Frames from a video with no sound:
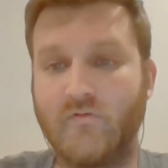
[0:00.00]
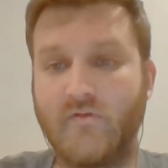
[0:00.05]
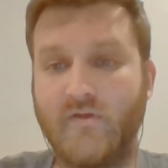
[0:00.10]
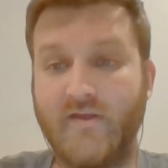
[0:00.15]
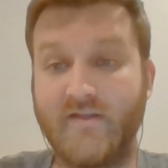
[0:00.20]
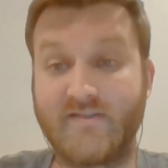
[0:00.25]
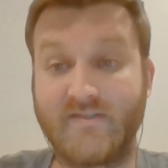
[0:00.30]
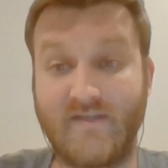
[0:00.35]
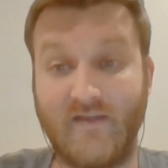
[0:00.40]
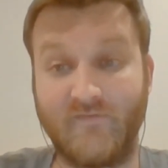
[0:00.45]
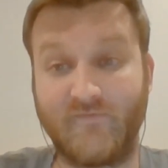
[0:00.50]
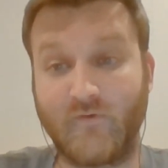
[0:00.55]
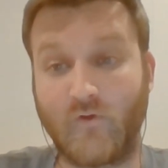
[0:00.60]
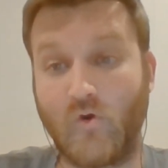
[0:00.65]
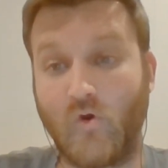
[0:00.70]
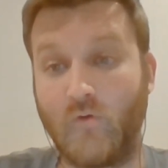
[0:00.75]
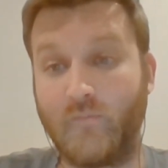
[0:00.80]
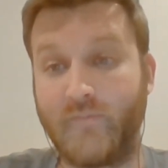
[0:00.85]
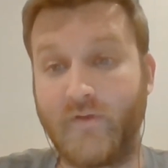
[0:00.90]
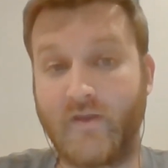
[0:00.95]
It's
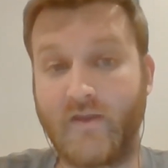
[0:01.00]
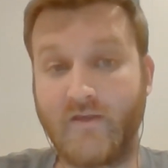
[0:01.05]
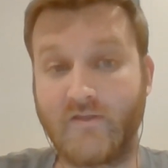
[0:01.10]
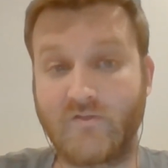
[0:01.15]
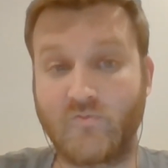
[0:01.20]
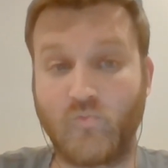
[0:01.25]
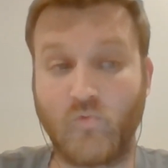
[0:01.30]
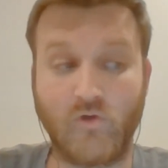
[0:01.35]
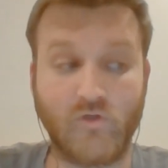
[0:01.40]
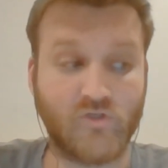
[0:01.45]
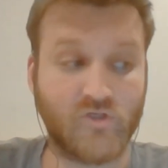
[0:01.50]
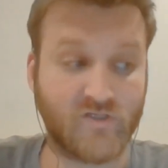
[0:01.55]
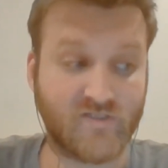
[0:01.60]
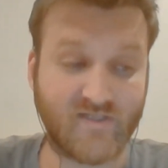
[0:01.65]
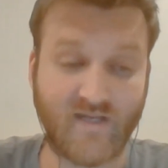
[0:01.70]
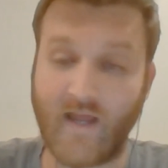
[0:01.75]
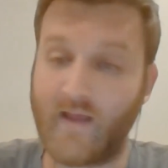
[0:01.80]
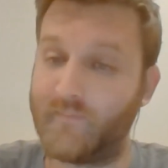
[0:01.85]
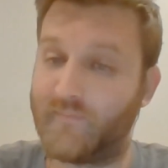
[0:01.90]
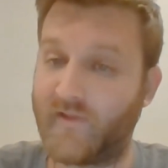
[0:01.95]
difficult because we're just
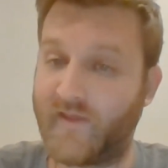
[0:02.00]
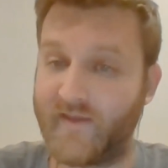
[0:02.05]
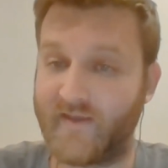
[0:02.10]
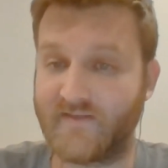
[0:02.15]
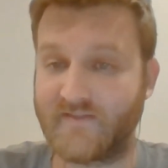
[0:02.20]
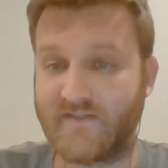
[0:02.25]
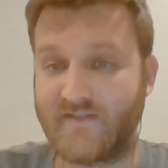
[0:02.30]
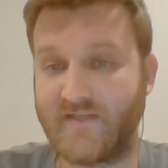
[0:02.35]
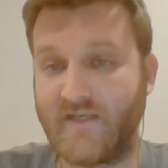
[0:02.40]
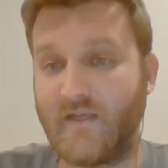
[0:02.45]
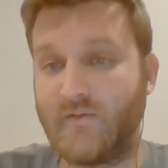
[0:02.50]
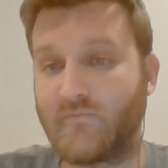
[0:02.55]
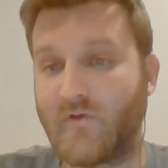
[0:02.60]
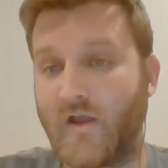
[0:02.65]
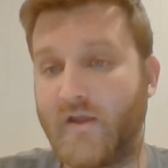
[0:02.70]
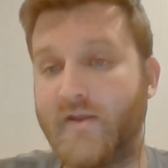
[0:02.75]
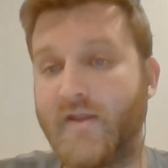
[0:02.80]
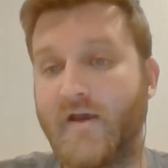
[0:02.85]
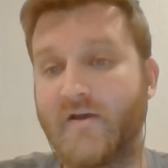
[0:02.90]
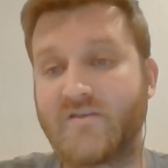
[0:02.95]
not playing as a team
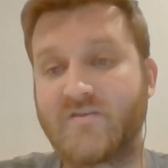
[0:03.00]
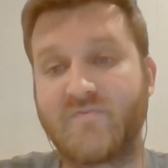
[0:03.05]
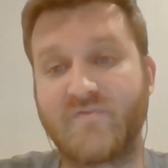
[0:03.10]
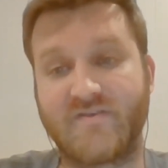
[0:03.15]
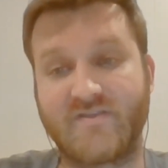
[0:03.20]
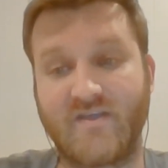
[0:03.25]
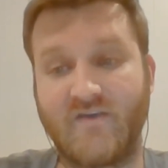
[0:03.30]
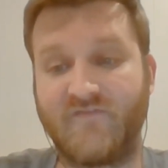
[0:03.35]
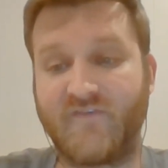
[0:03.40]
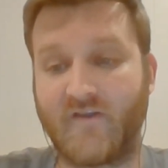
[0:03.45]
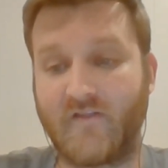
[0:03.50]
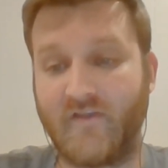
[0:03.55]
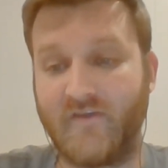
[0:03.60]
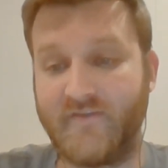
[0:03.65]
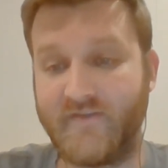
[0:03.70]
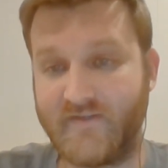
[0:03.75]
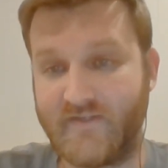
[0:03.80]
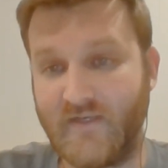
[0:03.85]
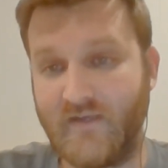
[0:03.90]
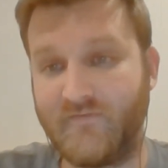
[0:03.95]
right now, specifically
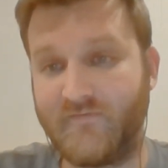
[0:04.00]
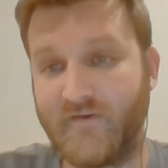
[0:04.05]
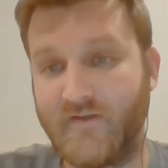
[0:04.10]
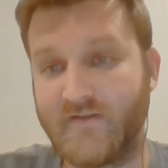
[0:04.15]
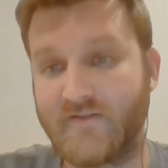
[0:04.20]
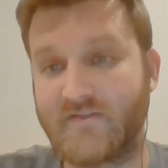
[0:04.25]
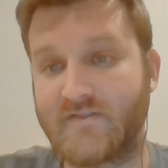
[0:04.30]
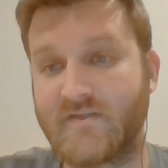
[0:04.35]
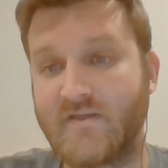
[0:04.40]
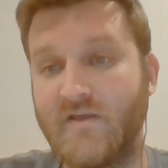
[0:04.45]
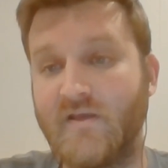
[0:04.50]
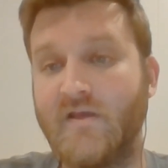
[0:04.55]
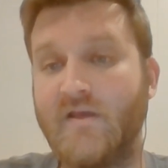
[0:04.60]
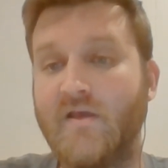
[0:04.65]
the defense.